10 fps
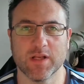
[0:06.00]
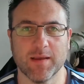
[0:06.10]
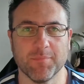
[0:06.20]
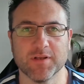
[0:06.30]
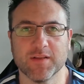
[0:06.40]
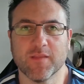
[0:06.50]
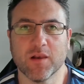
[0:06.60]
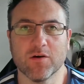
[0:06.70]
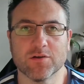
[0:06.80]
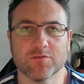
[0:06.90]
happened in the
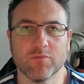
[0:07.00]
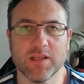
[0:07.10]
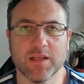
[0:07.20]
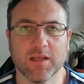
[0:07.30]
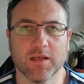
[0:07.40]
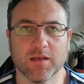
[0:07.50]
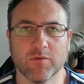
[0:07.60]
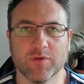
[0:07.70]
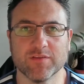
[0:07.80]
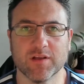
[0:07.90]
last week,
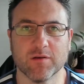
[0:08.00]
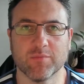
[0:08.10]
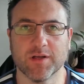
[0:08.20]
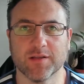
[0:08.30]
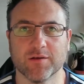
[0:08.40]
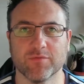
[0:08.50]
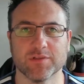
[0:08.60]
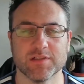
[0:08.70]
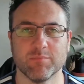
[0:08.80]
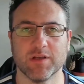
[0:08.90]
we celebrated
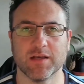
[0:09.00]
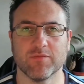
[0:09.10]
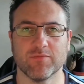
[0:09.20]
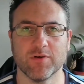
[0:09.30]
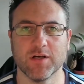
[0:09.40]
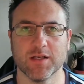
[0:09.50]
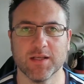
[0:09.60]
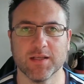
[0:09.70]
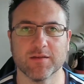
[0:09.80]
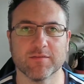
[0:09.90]
obviously Black
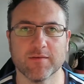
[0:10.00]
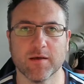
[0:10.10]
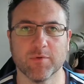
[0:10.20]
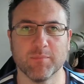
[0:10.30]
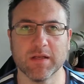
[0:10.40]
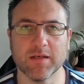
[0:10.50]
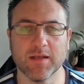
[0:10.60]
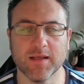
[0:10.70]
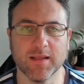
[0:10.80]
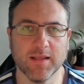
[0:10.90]
Friday and Cyber
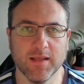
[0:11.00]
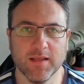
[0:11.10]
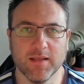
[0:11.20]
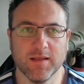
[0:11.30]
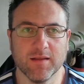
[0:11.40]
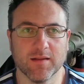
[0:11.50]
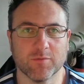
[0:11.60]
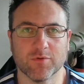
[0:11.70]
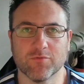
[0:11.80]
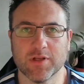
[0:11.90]
Monday.
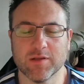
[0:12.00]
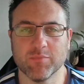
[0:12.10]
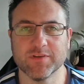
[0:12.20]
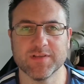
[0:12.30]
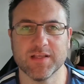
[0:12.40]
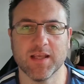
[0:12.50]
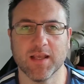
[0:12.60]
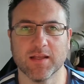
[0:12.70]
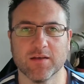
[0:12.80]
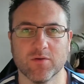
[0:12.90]
That was really busy,
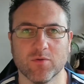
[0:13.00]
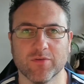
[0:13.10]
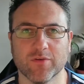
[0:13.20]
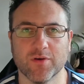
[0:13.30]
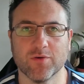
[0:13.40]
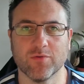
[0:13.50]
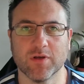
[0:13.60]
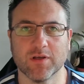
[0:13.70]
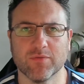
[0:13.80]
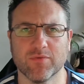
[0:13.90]
and
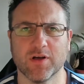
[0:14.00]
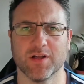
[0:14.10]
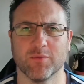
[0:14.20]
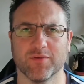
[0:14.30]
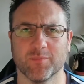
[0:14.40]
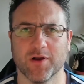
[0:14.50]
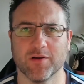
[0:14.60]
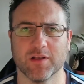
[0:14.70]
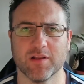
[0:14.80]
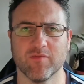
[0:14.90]
also Friday was
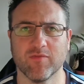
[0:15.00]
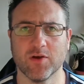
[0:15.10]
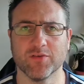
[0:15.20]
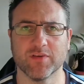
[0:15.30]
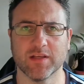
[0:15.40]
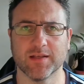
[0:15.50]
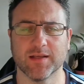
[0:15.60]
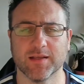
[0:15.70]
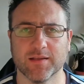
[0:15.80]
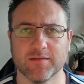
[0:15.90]
apparently flossing day.